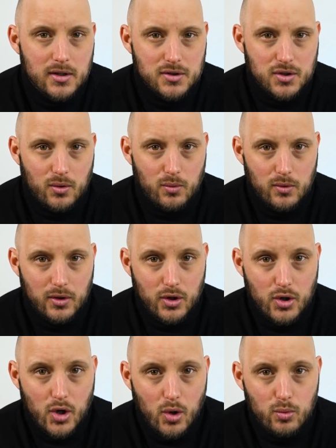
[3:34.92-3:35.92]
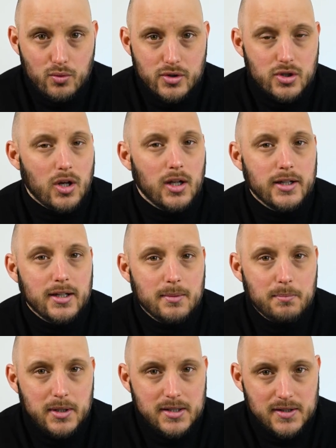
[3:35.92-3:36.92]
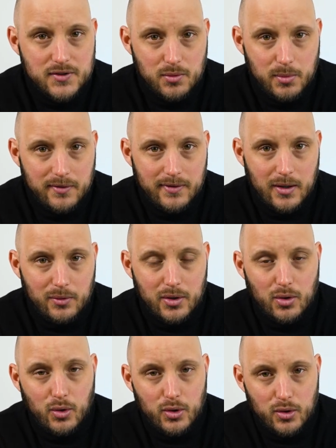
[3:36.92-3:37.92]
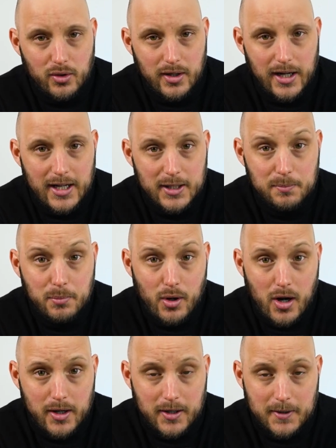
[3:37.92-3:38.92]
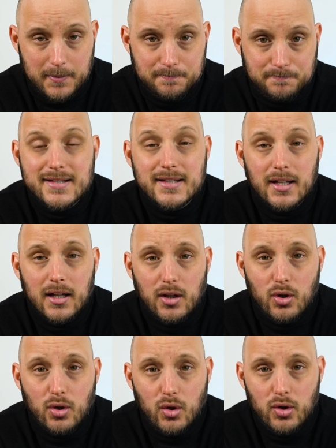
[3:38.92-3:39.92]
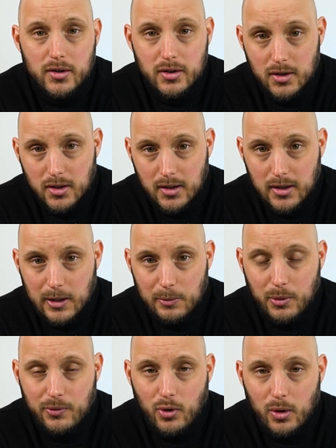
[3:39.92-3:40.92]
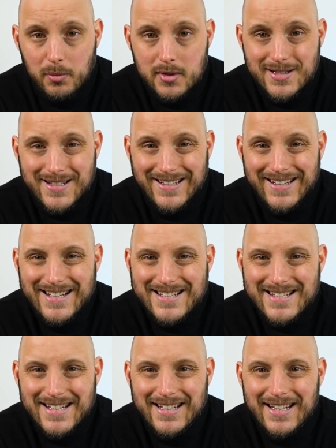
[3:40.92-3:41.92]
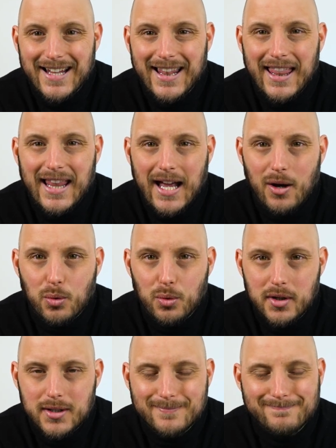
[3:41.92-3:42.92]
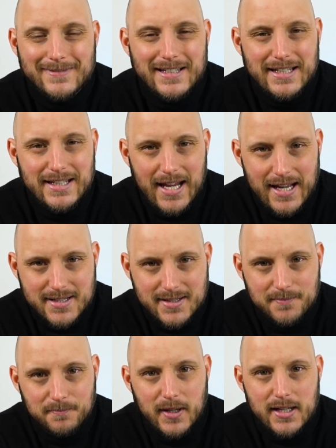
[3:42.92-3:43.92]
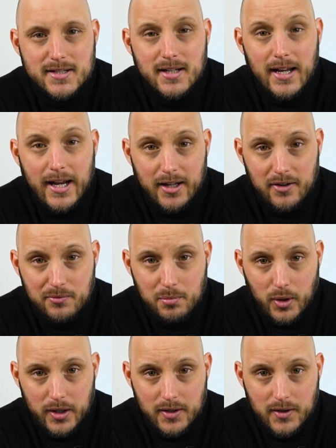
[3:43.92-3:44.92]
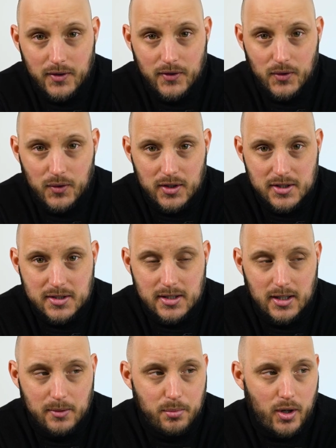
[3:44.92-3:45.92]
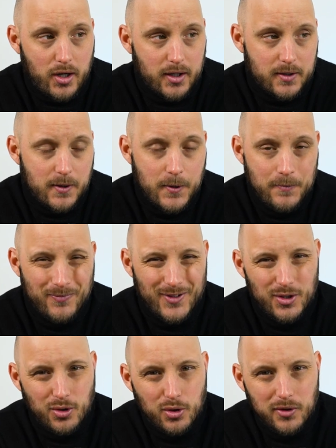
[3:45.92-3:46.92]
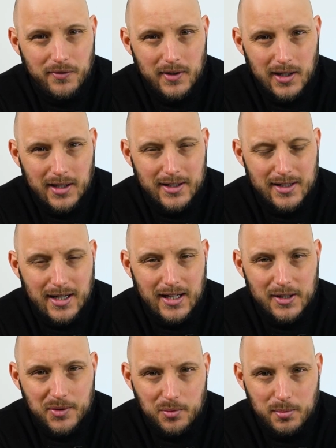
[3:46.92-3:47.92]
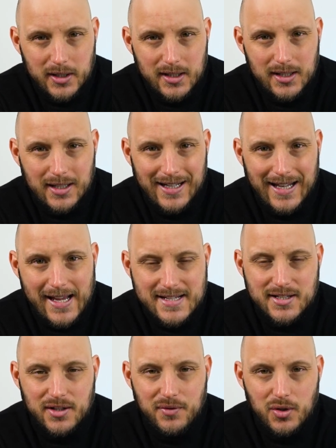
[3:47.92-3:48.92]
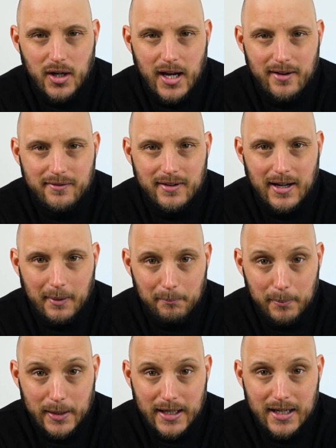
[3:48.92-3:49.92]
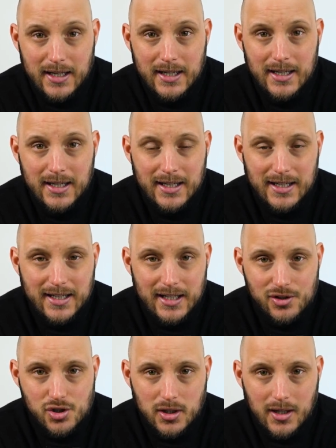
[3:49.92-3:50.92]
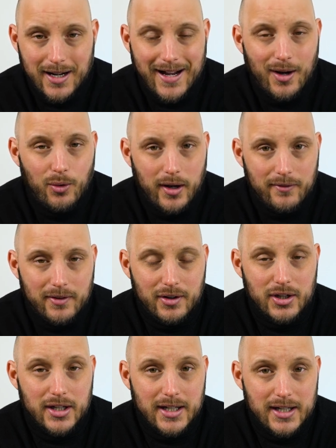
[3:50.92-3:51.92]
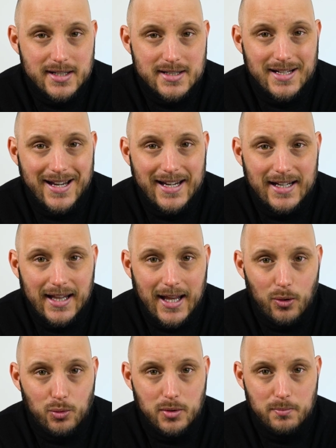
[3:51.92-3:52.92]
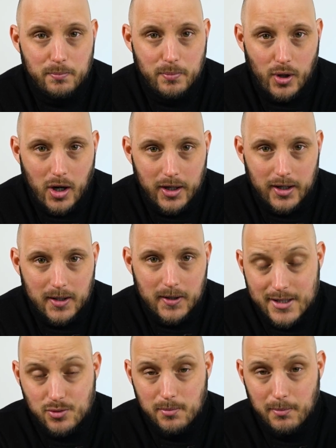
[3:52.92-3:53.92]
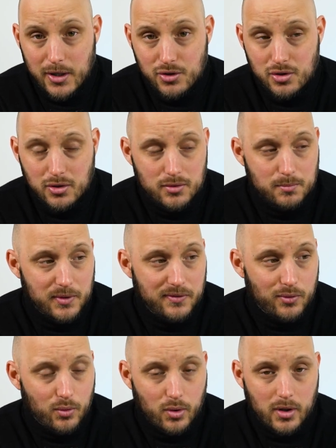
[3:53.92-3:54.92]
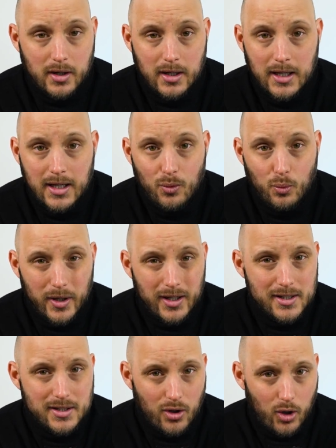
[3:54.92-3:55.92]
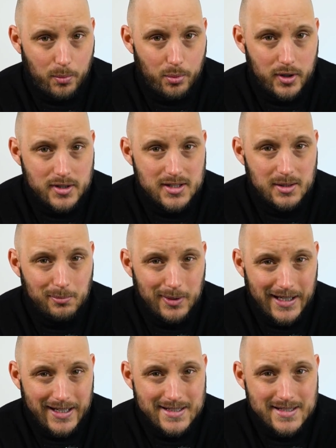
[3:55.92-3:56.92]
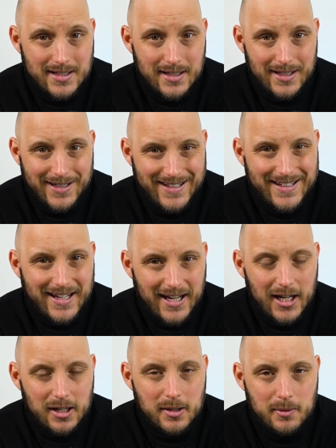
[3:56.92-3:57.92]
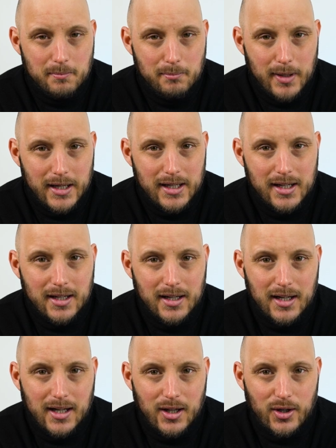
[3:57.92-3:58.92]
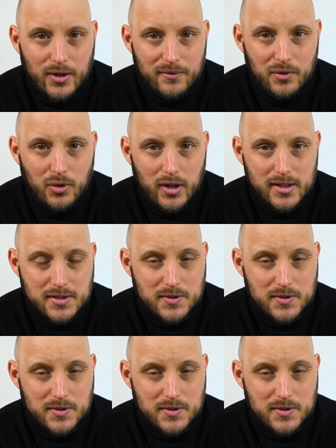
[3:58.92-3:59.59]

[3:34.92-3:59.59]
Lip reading: So no solid pieces to be found on your end product. Still on the performance, is it loud? Yes, that's a negative point to this product. You could feel it a little bit less if you have a big kitchen. However, it is a loud product. As we mentioned before, when it operates the blades, it can make a lot of noise.